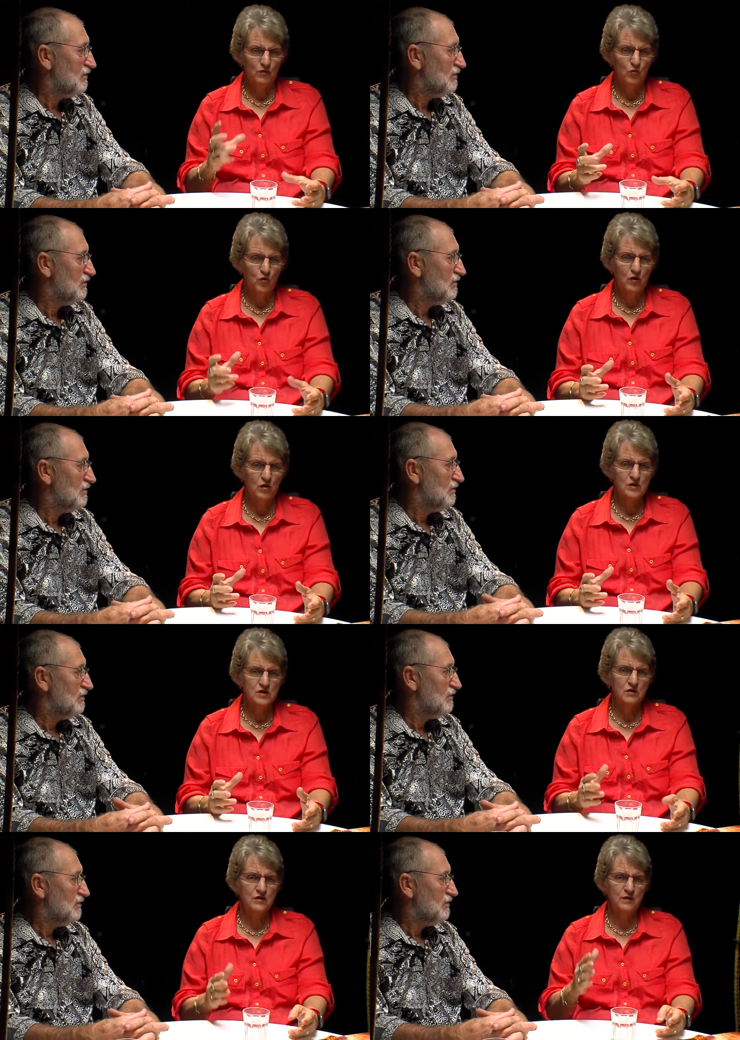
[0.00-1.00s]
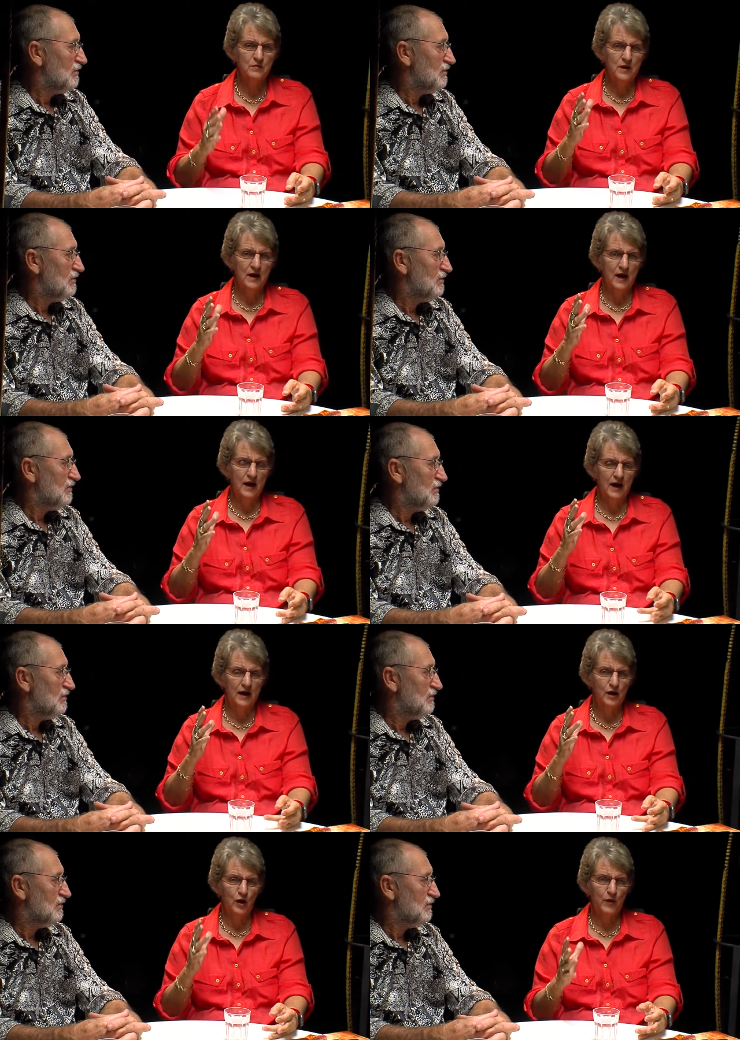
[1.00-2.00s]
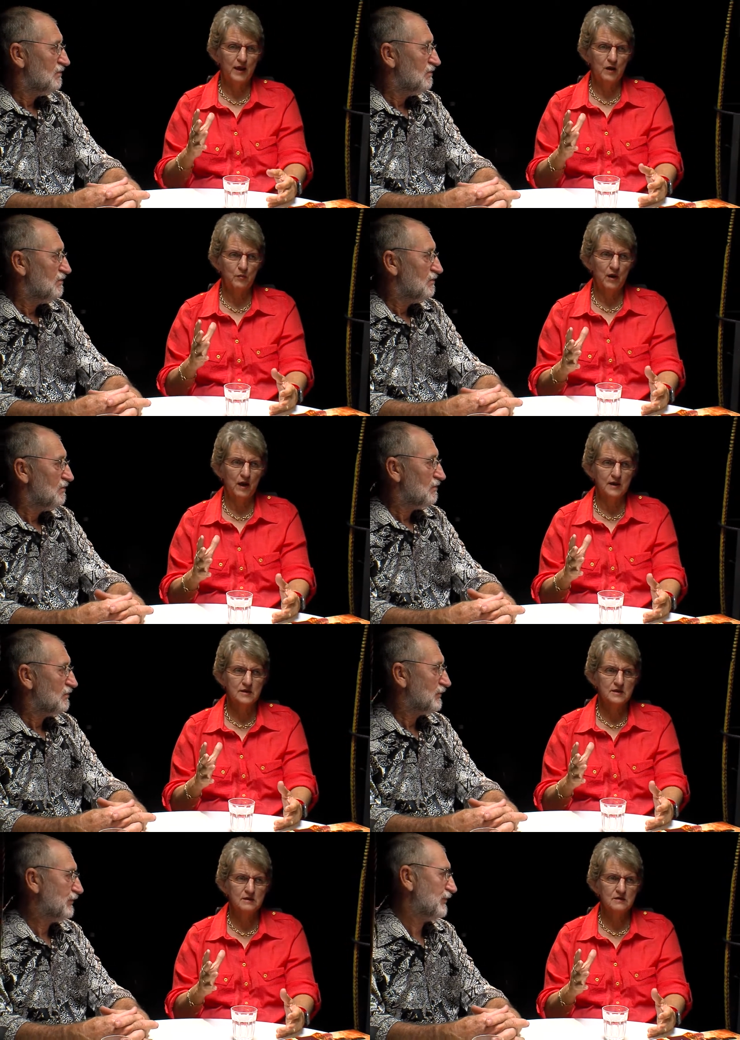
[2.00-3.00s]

Speaker 1: to walk alongside them, uh, knowing our place